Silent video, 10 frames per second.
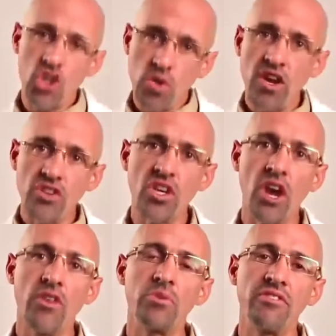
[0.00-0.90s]
2 years
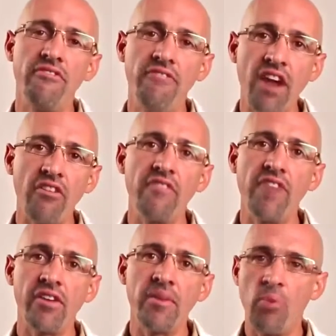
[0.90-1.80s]
ago, there was a very,
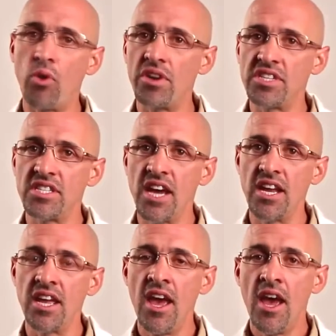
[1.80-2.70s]
very important
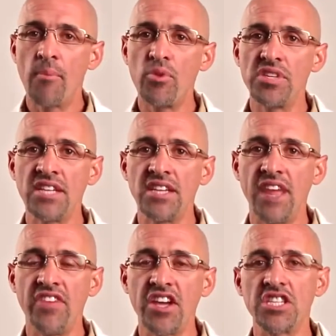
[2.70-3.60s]
study
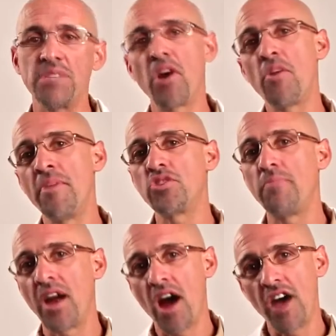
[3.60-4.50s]
presented at the
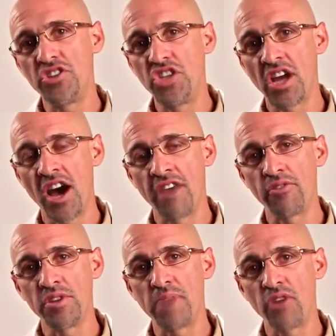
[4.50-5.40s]
Experimental Biology
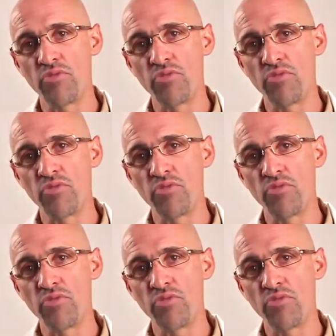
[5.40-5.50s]
Conference